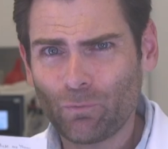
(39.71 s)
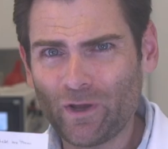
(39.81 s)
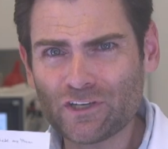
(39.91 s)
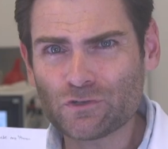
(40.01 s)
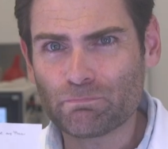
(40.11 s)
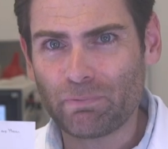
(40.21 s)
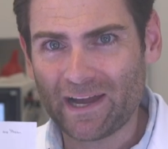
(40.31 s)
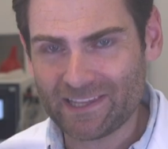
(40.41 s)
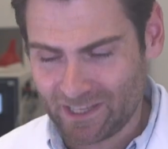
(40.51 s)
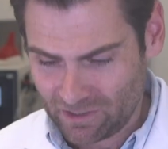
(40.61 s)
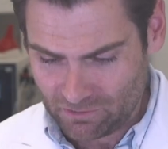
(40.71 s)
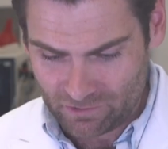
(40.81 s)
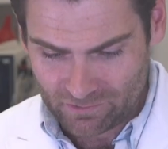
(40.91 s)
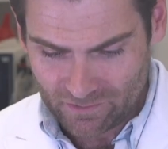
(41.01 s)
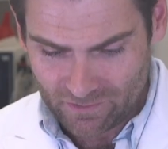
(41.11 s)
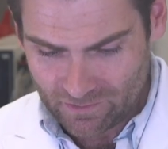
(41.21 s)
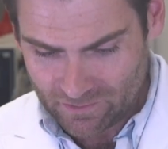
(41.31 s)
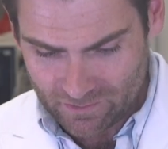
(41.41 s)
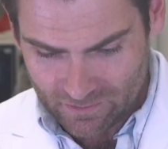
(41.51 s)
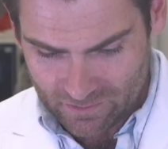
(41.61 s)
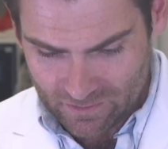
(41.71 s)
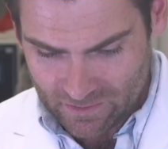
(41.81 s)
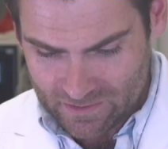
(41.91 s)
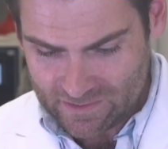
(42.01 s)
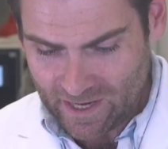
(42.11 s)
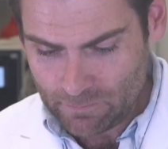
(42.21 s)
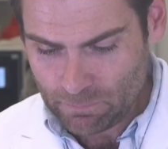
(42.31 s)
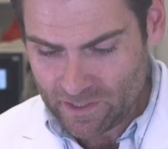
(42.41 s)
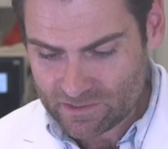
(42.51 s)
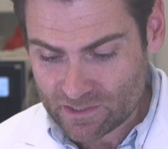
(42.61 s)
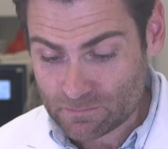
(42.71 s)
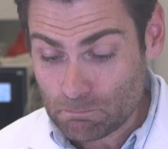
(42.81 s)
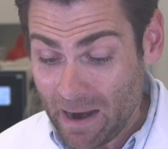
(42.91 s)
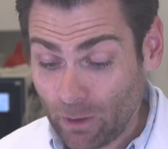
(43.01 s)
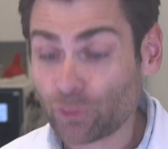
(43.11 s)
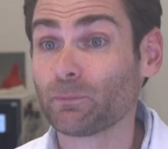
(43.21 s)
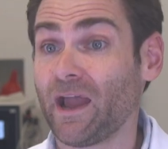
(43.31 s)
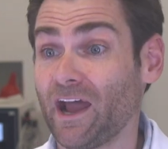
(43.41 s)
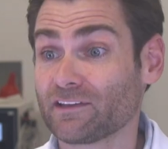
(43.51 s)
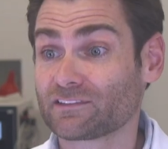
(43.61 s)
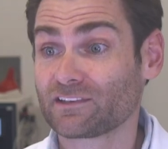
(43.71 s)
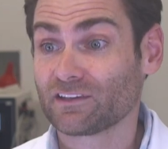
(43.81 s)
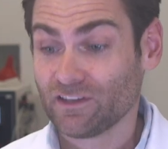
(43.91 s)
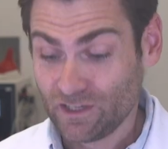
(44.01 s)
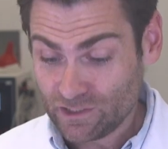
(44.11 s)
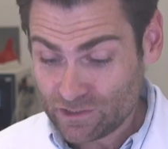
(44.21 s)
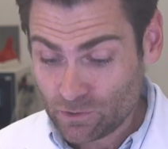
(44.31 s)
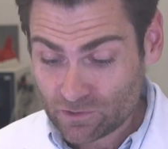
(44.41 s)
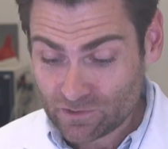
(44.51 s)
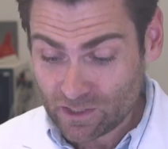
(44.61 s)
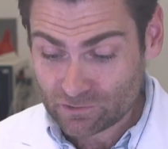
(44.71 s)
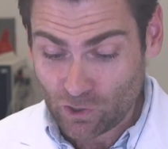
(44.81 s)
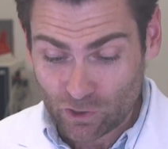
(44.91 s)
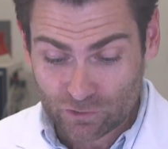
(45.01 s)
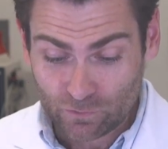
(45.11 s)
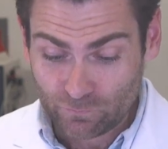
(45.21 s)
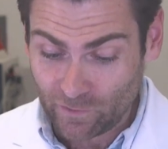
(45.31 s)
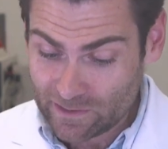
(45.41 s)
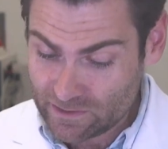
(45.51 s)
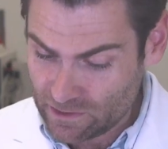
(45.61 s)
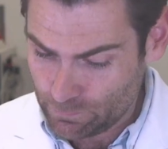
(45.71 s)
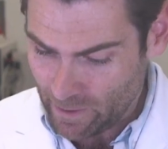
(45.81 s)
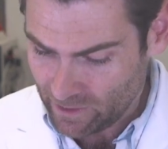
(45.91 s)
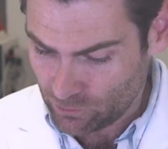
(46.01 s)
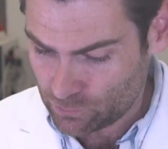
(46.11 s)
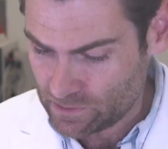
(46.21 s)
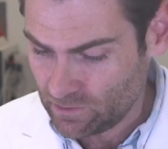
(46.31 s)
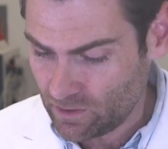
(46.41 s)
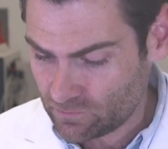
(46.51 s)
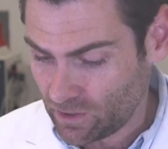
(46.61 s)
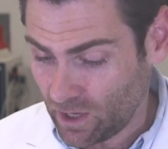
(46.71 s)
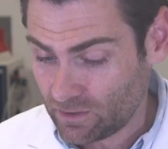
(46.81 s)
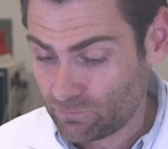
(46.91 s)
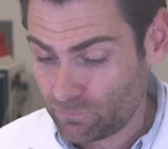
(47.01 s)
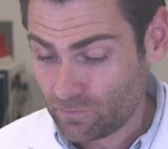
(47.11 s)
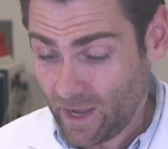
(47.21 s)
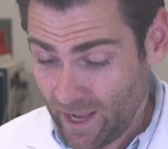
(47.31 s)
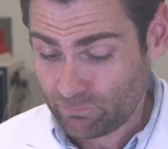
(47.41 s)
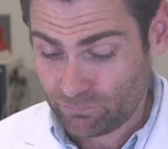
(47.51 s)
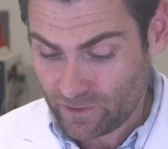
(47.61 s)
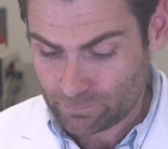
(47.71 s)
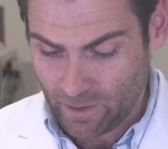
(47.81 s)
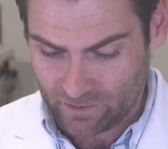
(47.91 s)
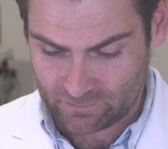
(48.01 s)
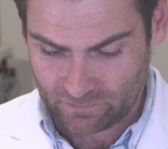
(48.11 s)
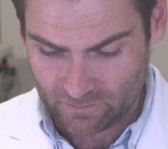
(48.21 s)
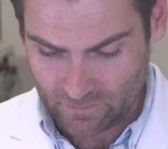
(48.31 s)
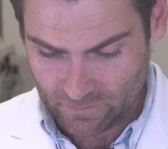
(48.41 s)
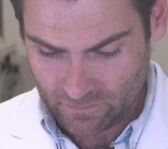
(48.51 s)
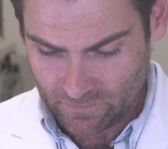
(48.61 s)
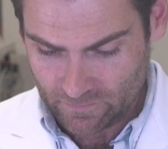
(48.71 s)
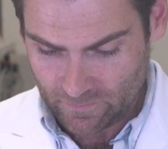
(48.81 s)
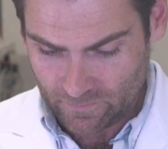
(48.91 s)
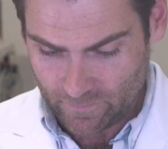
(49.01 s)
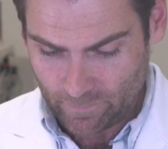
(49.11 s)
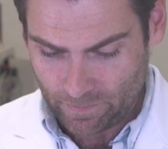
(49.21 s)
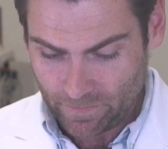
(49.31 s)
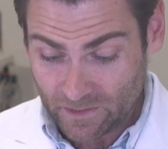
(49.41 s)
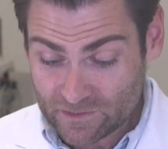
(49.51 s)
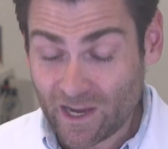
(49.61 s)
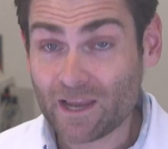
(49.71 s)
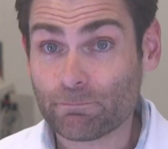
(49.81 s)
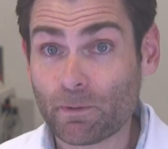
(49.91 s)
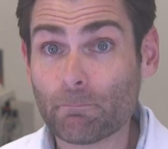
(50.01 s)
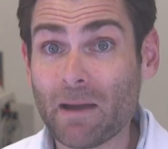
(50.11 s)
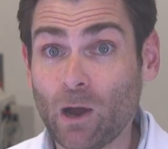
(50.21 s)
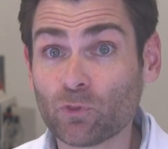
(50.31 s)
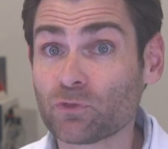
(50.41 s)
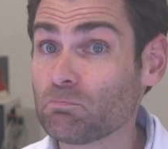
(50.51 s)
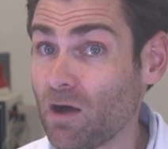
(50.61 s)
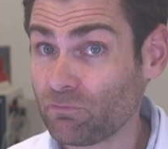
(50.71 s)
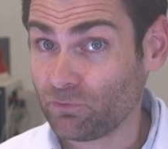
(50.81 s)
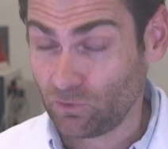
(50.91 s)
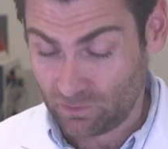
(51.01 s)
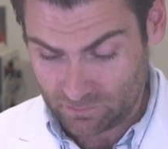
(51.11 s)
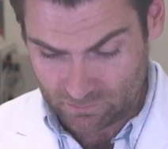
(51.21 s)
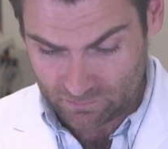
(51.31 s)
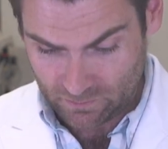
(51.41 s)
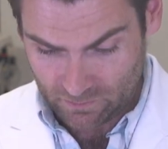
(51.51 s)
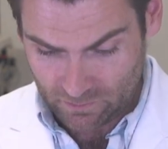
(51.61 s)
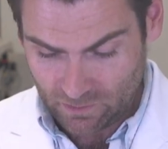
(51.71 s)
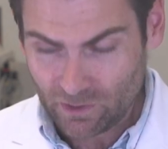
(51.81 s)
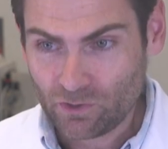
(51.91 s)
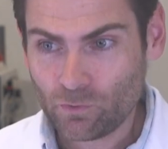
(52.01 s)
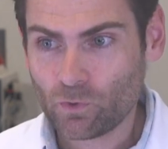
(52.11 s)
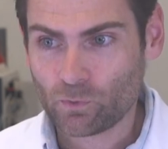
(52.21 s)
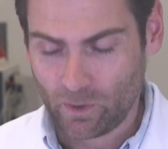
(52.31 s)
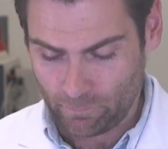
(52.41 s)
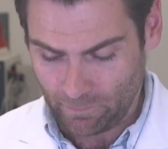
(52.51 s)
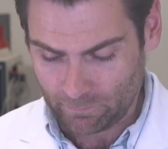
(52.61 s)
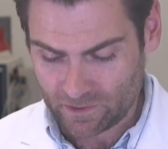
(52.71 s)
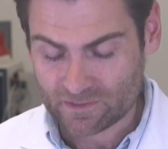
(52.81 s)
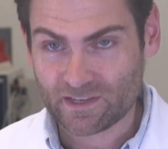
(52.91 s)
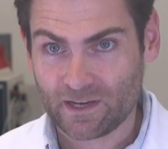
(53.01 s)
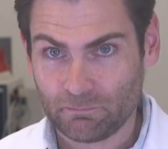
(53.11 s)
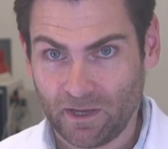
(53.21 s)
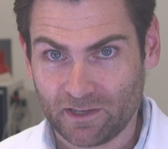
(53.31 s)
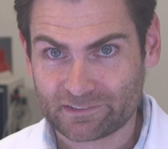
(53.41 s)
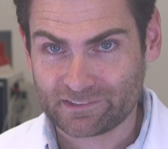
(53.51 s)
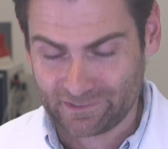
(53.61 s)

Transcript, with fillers: Why did you buy that, Chris? 10 pieces mouth mask, unisex cartoon funny teeth pattern, three layers cotton half face mask. Type, mouth muffle. No wonder why Republicans hate masks.